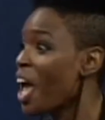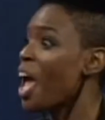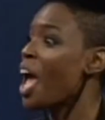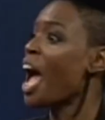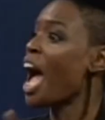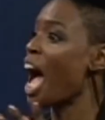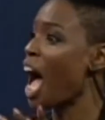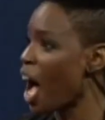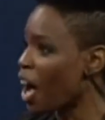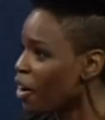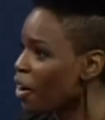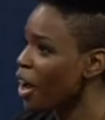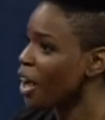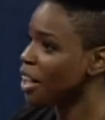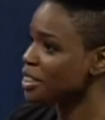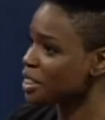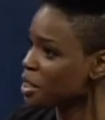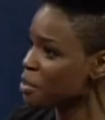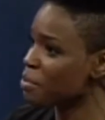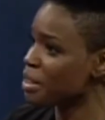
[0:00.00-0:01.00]
How
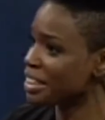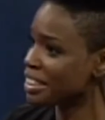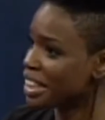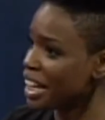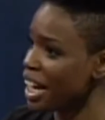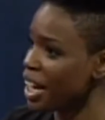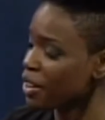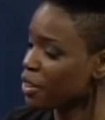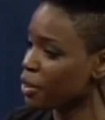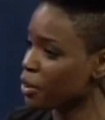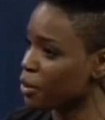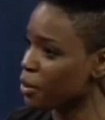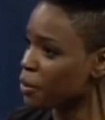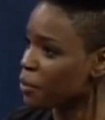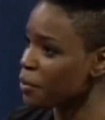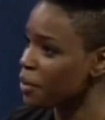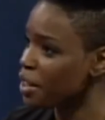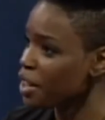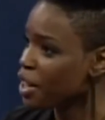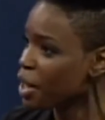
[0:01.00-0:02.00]
awesome is that,
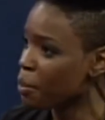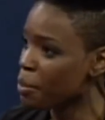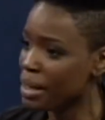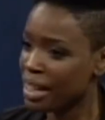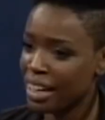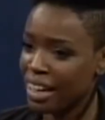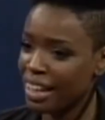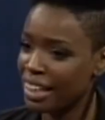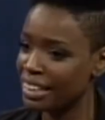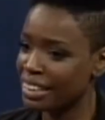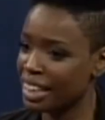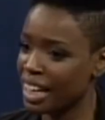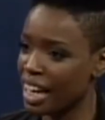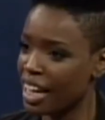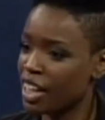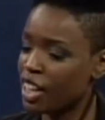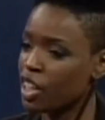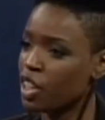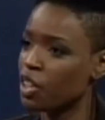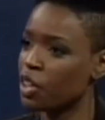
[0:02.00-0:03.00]
though? Because,
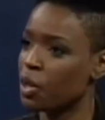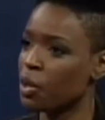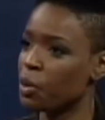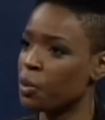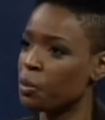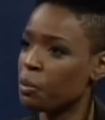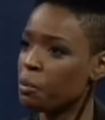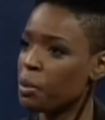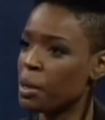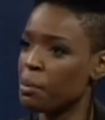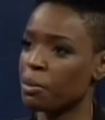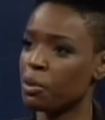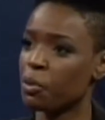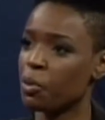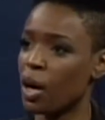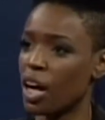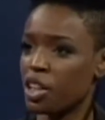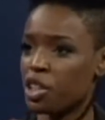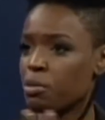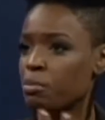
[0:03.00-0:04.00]
people
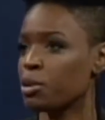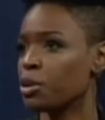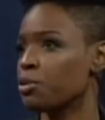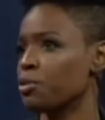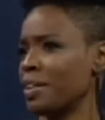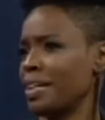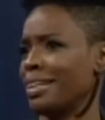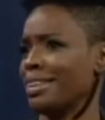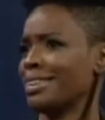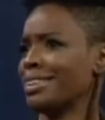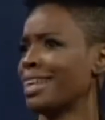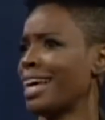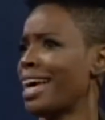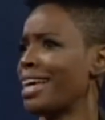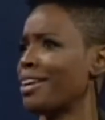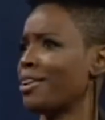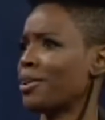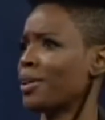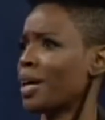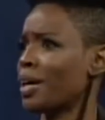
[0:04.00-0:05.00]
watch movies
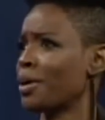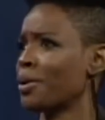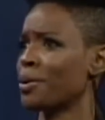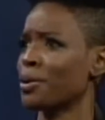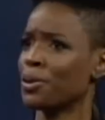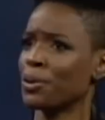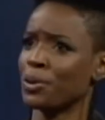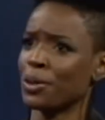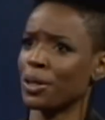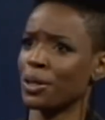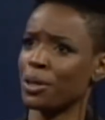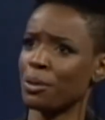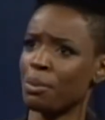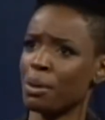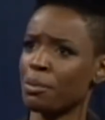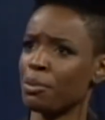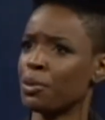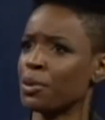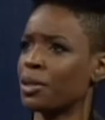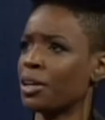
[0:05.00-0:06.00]
and they're like, oh,
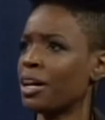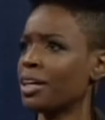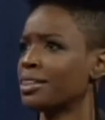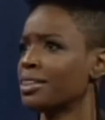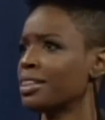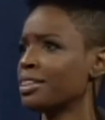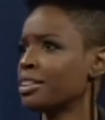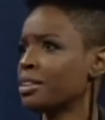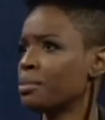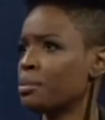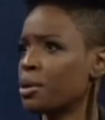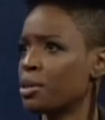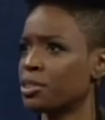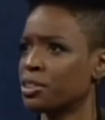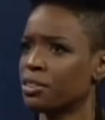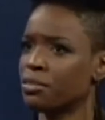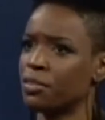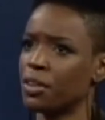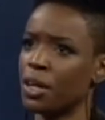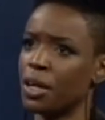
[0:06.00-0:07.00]
people with autism are
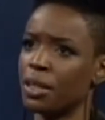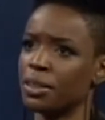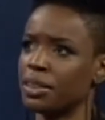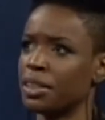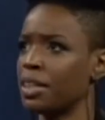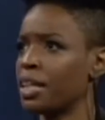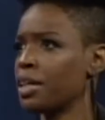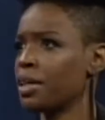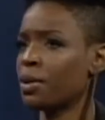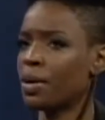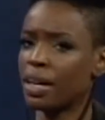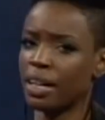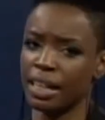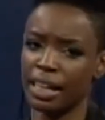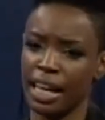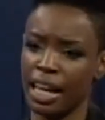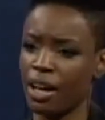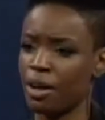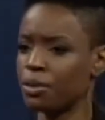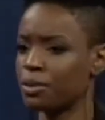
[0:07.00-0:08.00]
savants and they know how to
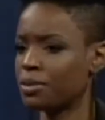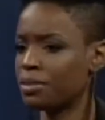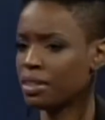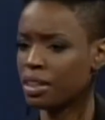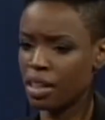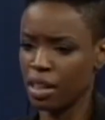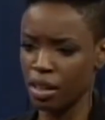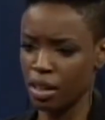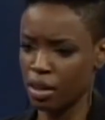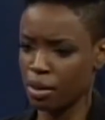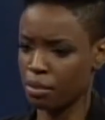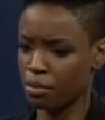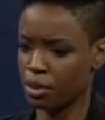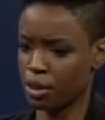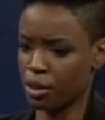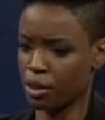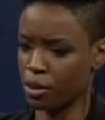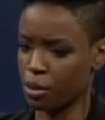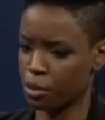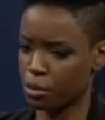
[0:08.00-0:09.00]
count,
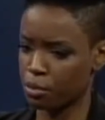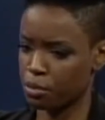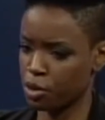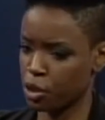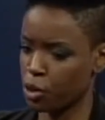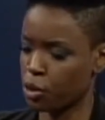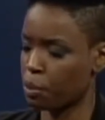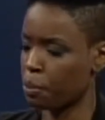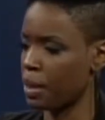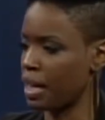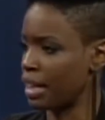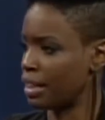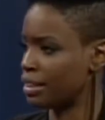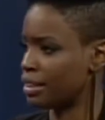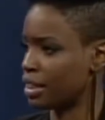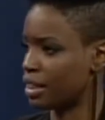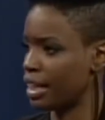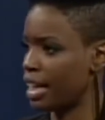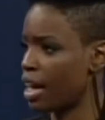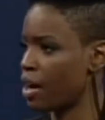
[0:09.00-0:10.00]

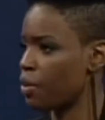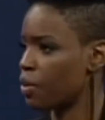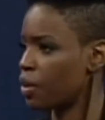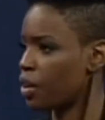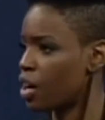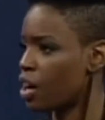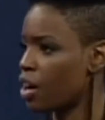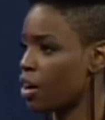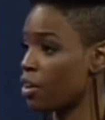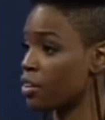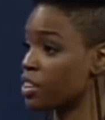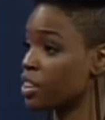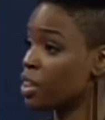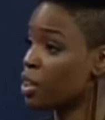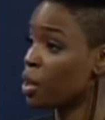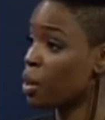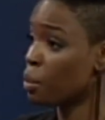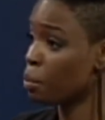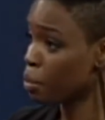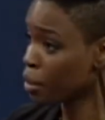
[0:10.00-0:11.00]
toothpicks and count cards.
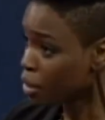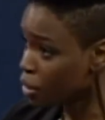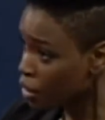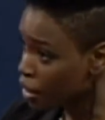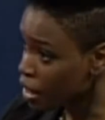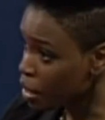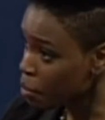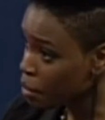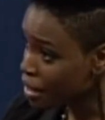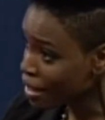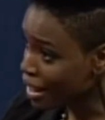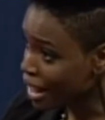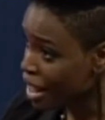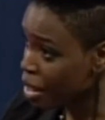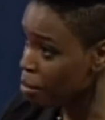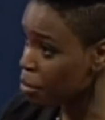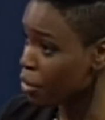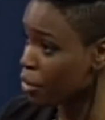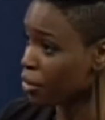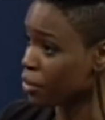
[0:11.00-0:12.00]
But they could be
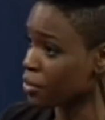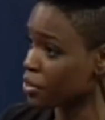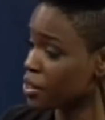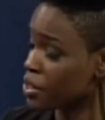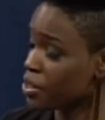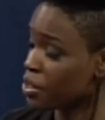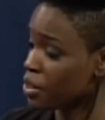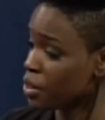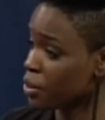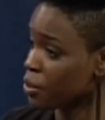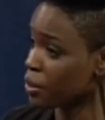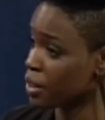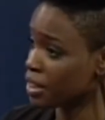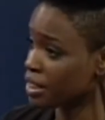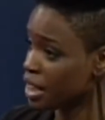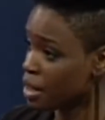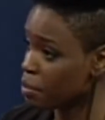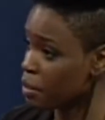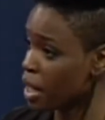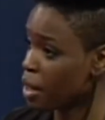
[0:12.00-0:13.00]
gamers, too, the
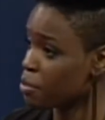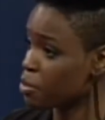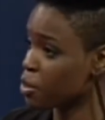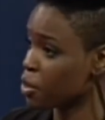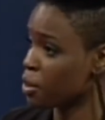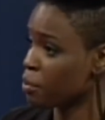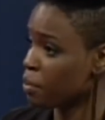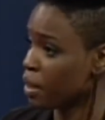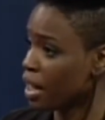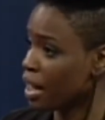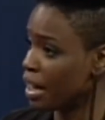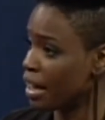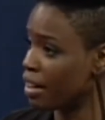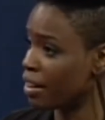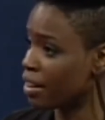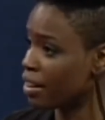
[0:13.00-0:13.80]
same games you could buy.